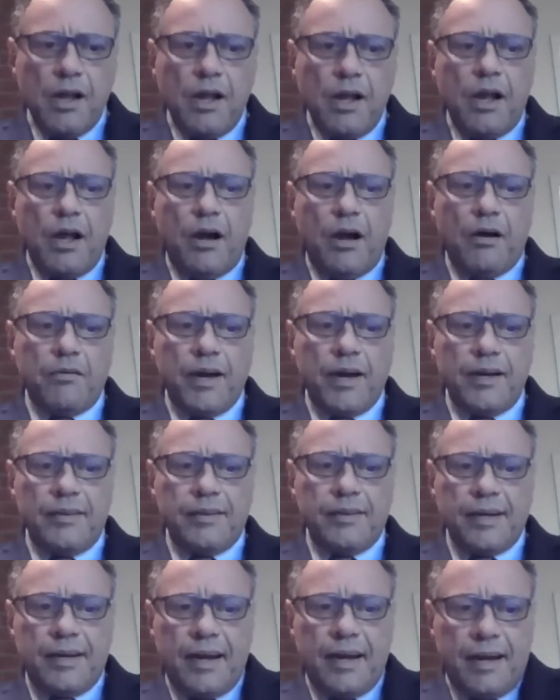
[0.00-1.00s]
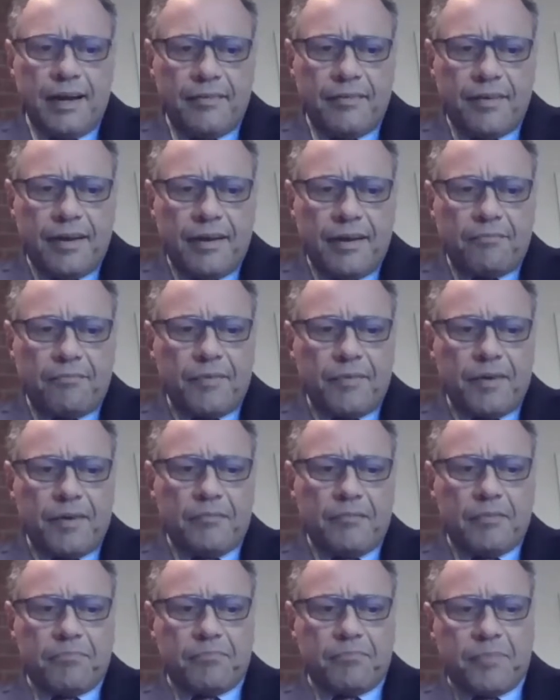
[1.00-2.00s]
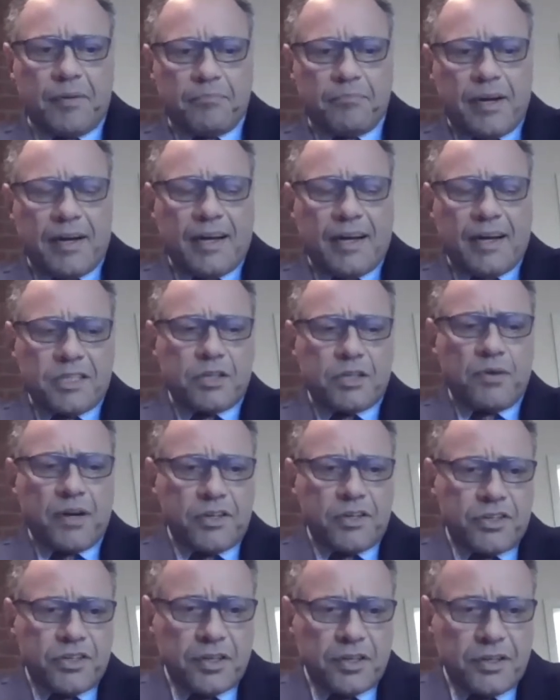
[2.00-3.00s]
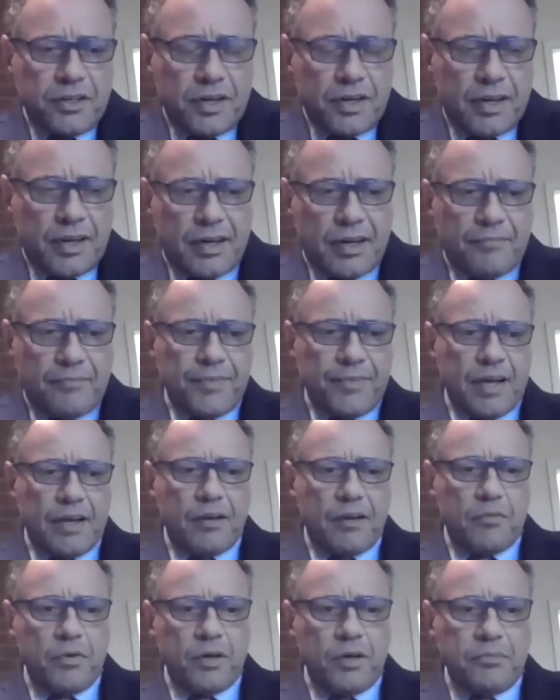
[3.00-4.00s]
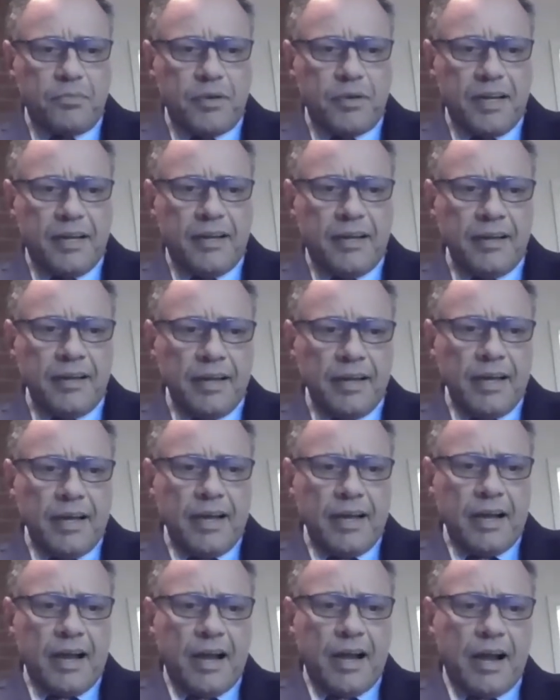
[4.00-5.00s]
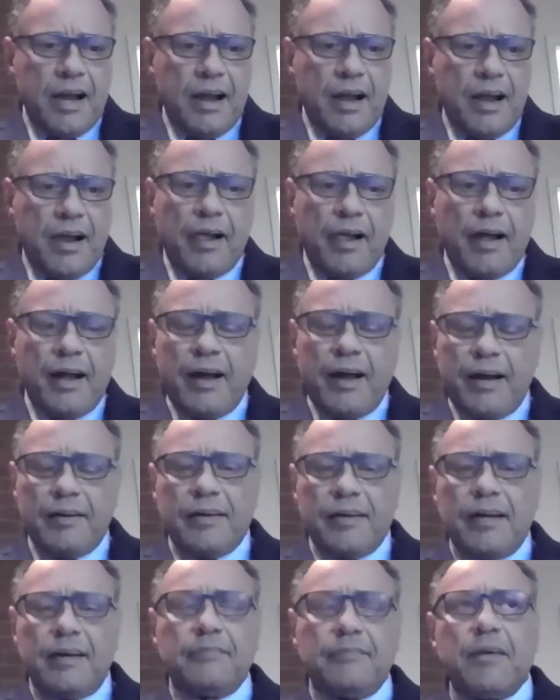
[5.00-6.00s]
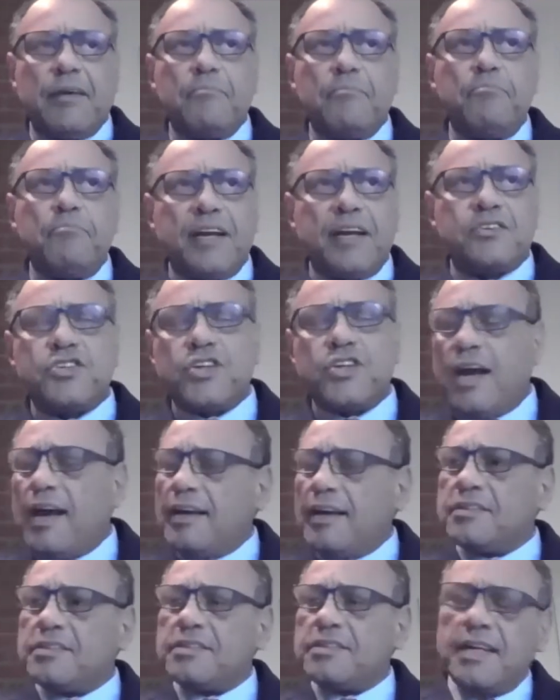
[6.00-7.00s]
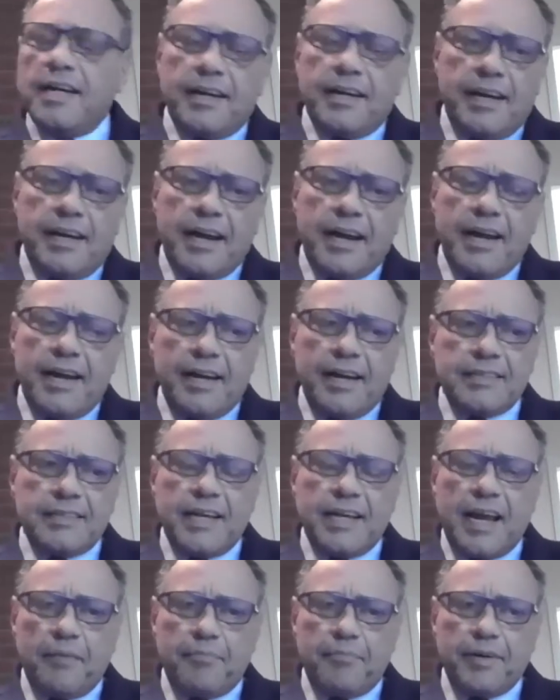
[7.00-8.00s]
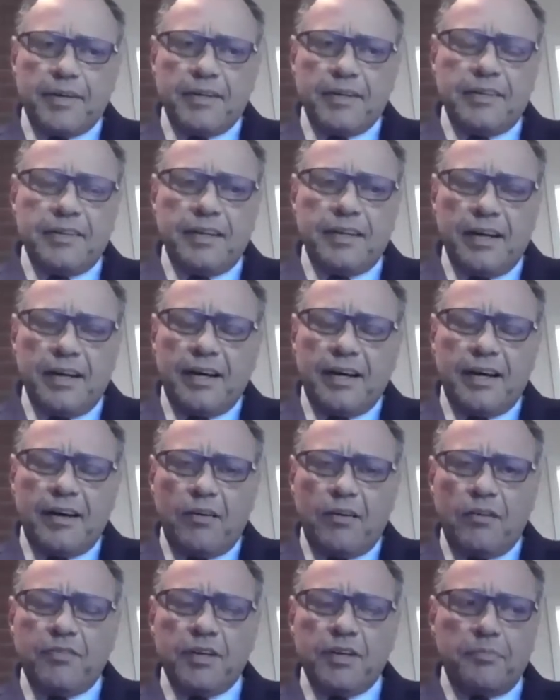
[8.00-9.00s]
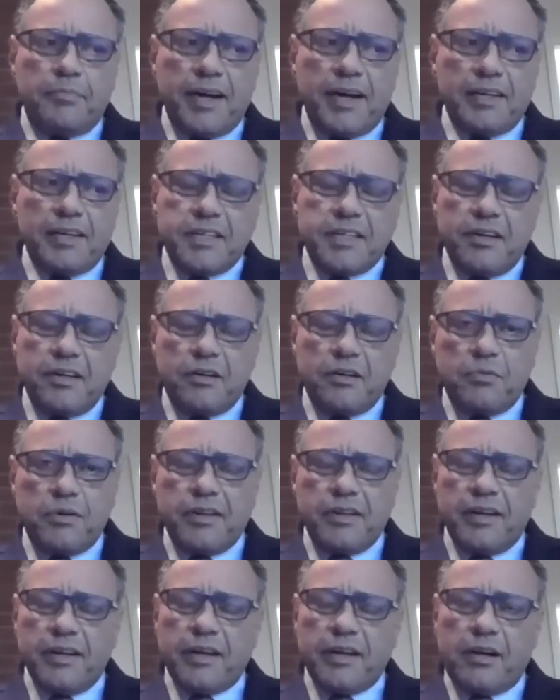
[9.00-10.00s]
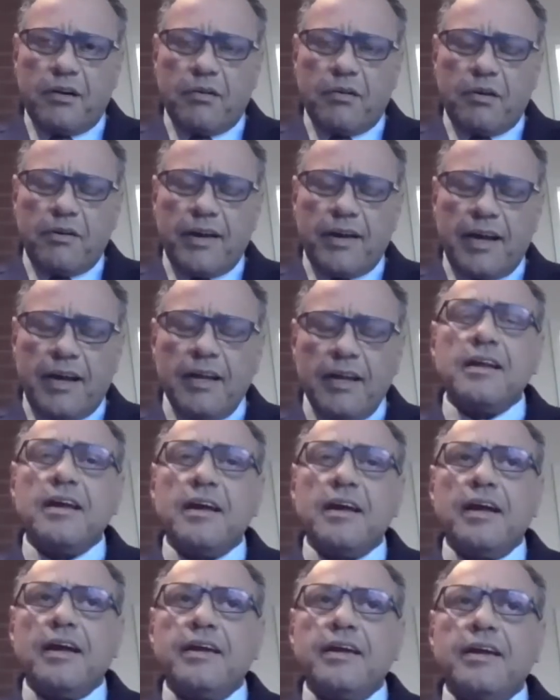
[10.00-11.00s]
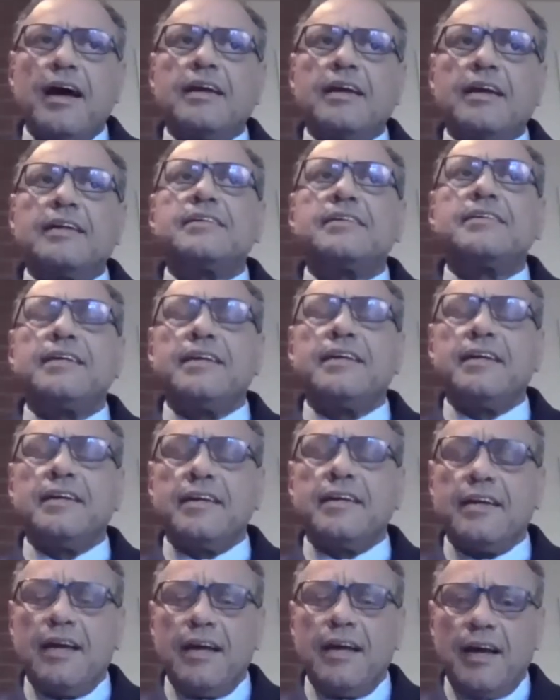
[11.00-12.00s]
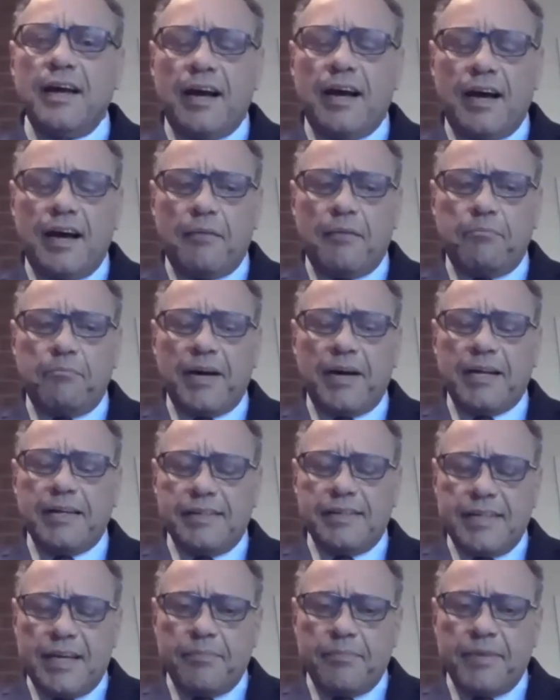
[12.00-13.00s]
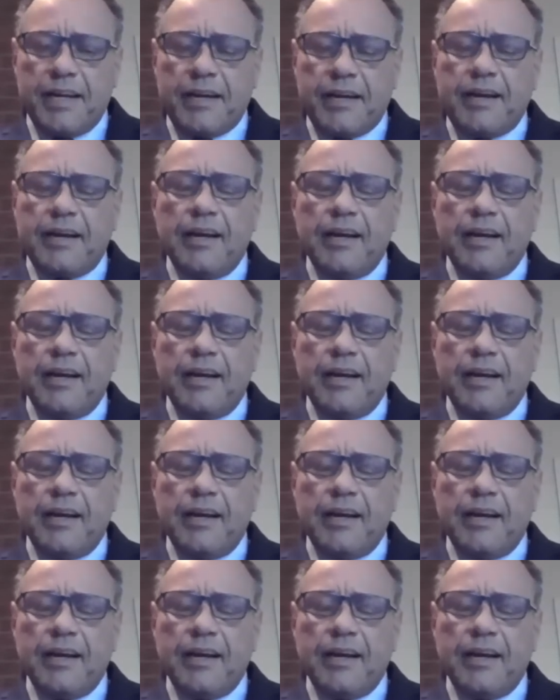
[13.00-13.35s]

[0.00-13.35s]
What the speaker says: All right. My next question that would be a big challenge that has happened over the past year with the Corona-19 pandemic.